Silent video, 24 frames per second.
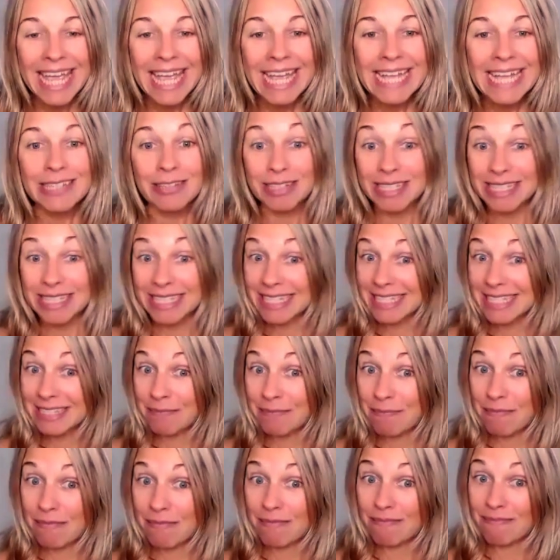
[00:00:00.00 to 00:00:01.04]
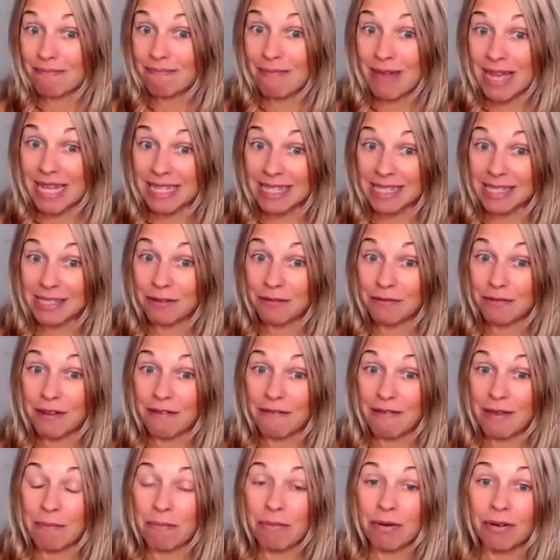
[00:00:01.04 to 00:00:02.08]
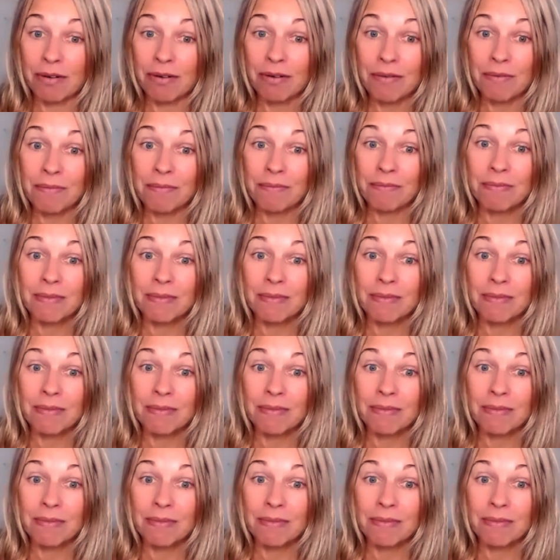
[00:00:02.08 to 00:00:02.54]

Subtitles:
So this is the month of November.